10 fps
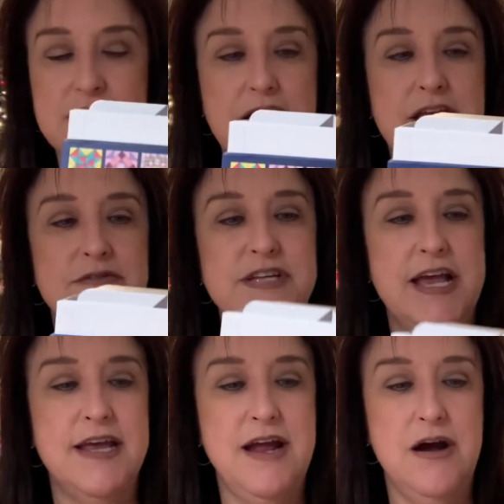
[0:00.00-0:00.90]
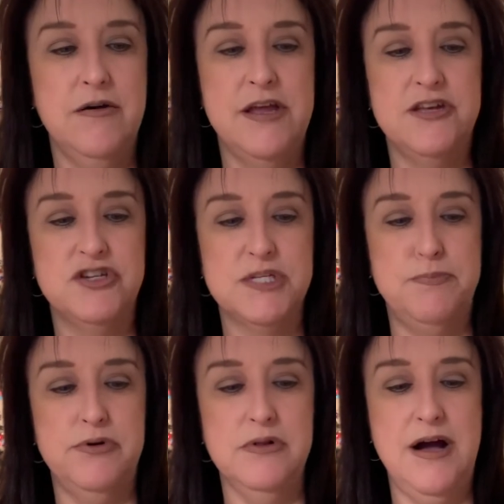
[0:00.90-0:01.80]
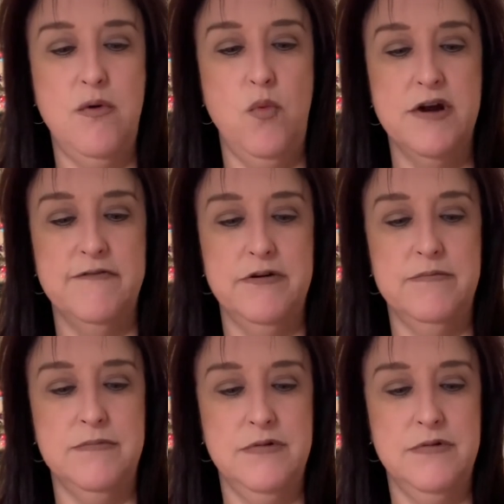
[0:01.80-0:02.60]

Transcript: and you take it out and you just pull out one of them.